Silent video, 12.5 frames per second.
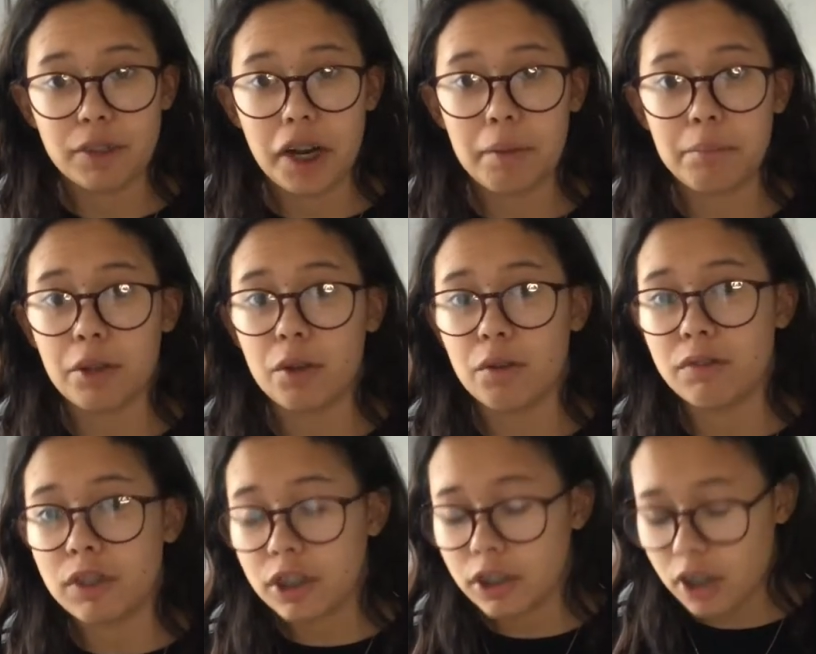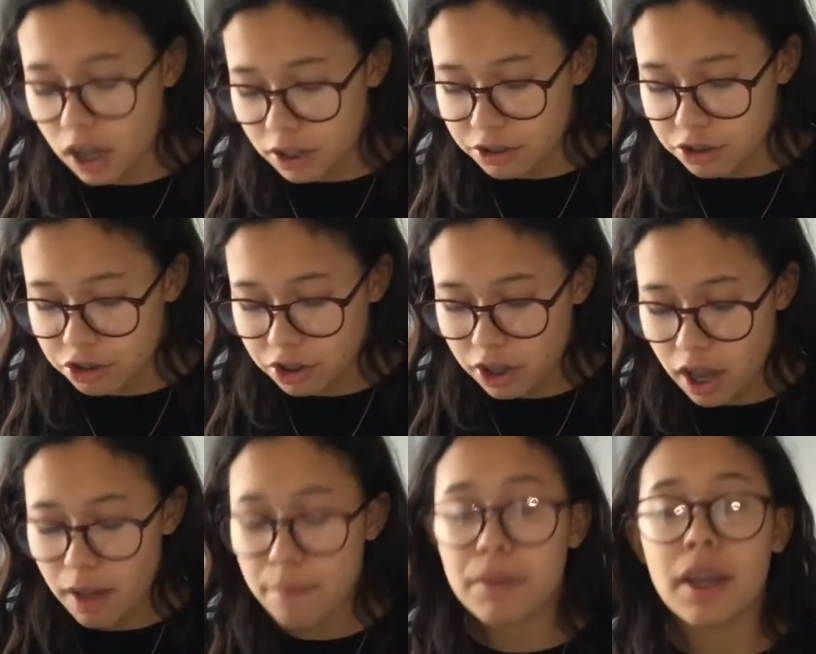grams of caster sugar,